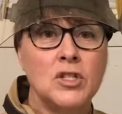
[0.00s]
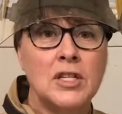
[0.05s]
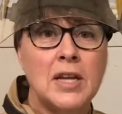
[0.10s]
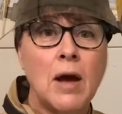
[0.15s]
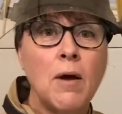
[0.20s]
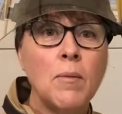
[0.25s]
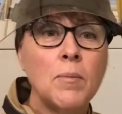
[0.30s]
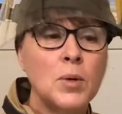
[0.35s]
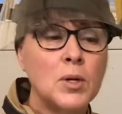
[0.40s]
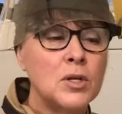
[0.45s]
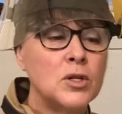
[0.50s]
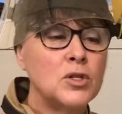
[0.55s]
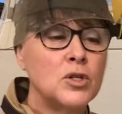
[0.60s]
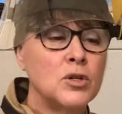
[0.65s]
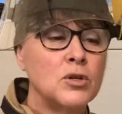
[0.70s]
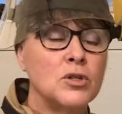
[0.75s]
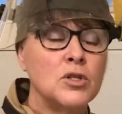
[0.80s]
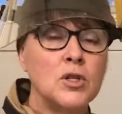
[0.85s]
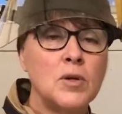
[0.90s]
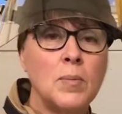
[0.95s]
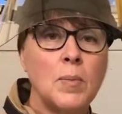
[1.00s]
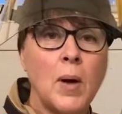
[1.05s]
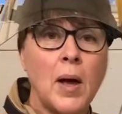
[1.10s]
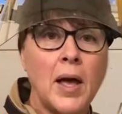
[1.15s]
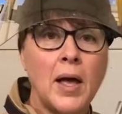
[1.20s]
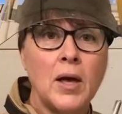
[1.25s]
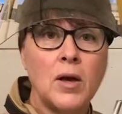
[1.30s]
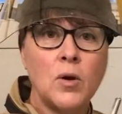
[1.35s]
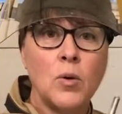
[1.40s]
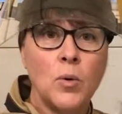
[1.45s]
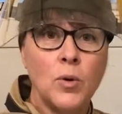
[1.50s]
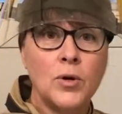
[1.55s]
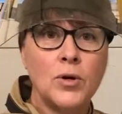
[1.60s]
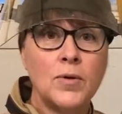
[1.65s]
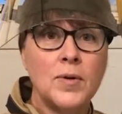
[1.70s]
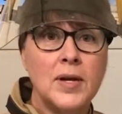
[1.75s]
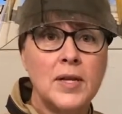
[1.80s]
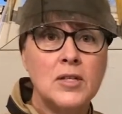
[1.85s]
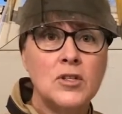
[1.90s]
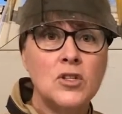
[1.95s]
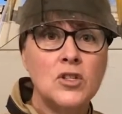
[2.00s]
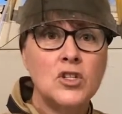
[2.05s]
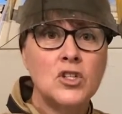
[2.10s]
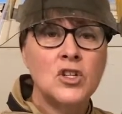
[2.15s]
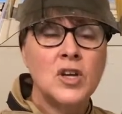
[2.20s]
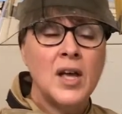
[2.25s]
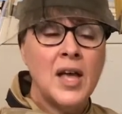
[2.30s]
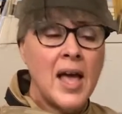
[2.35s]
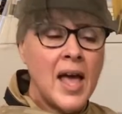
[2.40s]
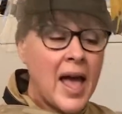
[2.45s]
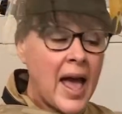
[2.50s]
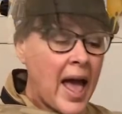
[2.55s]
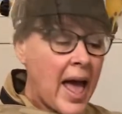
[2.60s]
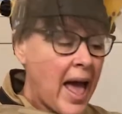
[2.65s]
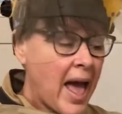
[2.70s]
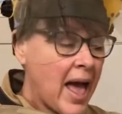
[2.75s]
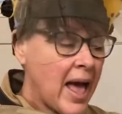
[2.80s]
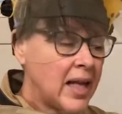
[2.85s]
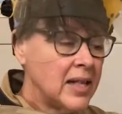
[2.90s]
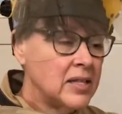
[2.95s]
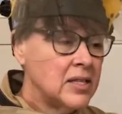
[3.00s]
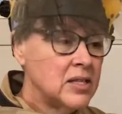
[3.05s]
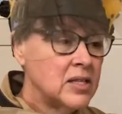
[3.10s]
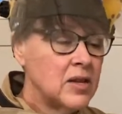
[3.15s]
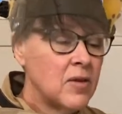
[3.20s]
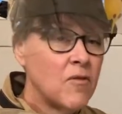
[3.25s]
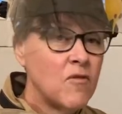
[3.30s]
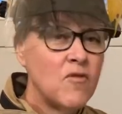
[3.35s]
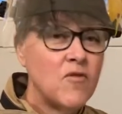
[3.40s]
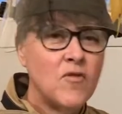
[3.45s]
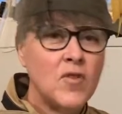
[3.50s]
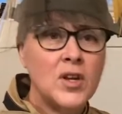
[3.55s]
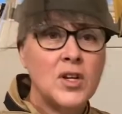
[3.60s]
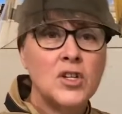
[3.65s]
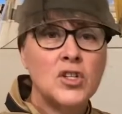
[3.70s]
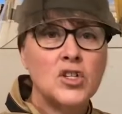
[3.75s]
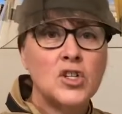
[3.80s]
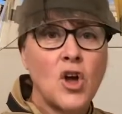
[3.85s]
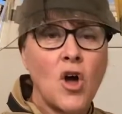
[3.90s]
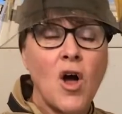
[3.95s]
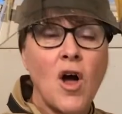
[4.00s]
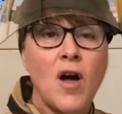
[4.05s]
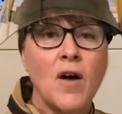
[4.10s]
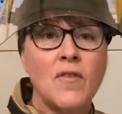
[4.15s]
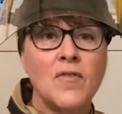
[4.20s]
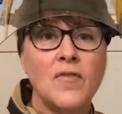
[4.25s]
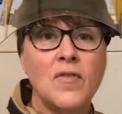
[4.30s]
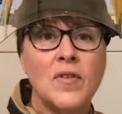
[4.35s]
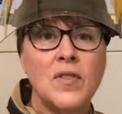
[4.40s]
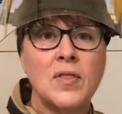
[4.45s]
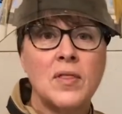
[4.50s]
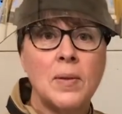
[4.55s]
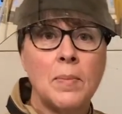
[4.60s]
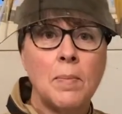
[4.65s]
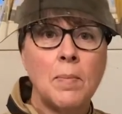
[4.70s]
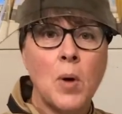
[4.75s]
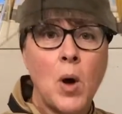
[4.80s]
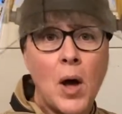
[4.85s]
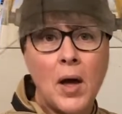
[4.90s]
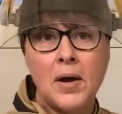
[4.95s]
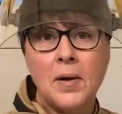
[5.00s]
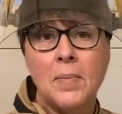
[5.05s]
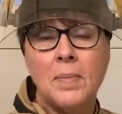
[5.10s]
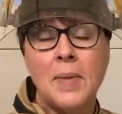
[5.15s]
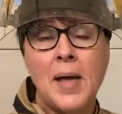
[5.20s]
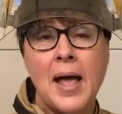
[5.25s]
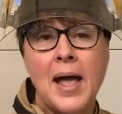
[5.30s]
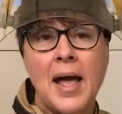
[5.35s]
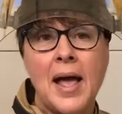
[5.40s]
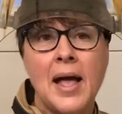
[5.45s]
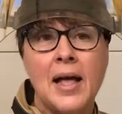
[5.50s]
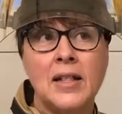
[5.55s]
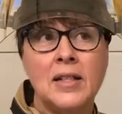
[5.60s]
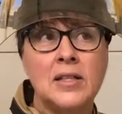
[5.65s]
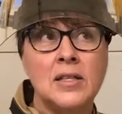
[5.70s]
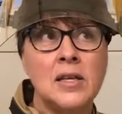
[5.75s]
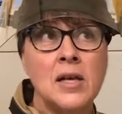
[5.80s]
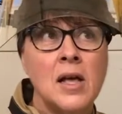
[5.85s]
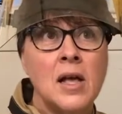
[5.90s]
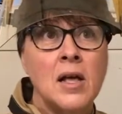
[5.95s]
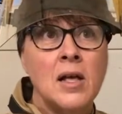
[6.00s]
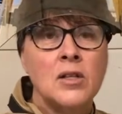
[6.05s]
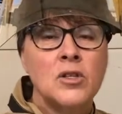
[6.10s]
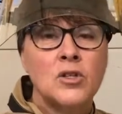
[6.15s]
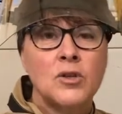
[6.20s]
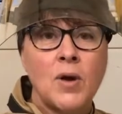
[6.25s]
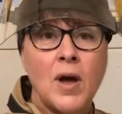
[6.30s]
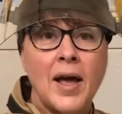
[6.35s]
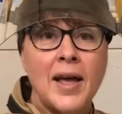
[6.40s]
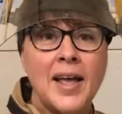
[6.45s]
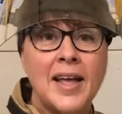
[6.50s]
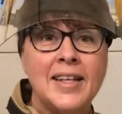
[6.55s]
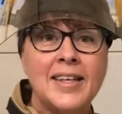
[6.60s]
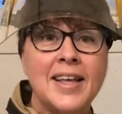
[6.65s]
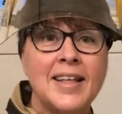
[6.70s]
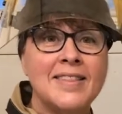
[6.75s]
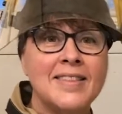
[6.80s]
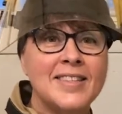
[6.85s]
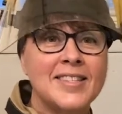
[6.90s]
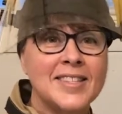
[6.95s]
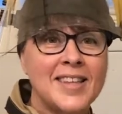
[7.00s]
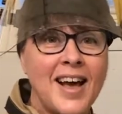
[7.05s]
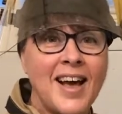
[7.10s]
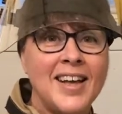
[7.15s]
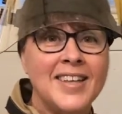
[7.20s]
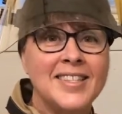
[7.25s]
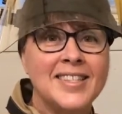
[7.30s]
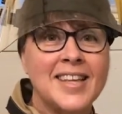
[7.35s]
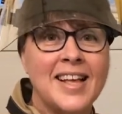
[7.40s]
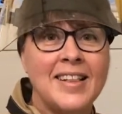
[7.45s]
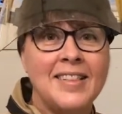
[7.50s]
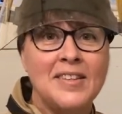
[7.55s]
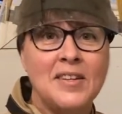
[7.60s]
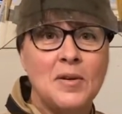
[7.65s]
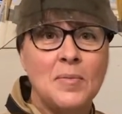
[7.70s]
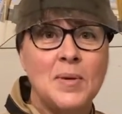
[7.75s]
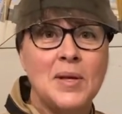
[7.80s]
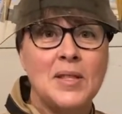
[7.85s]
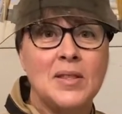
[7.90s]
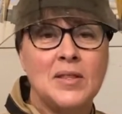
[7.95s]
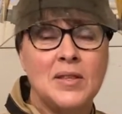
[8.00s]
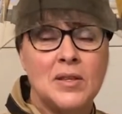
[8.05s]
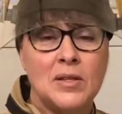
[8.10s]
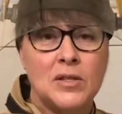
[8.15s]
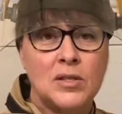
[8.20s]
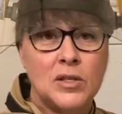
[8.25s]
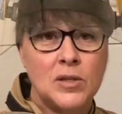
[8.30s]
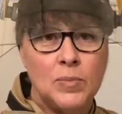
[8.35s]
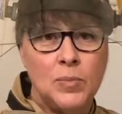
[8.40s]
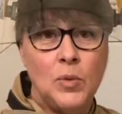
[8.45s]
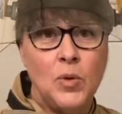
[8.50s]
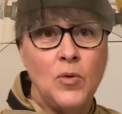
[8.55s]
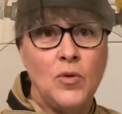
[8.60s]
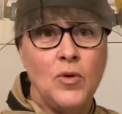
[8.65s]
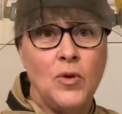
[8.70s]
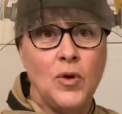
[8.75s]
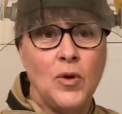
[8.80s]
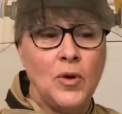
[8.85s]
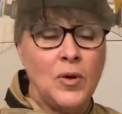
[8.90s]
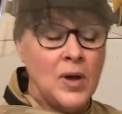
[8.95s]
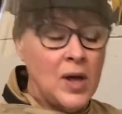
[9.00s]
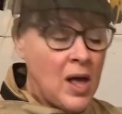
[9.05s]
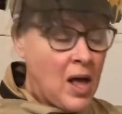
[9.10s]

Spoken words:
Now I'm going to turn to my 1/4 inch and finish off the bottom and try and get the sides a little bit smoother.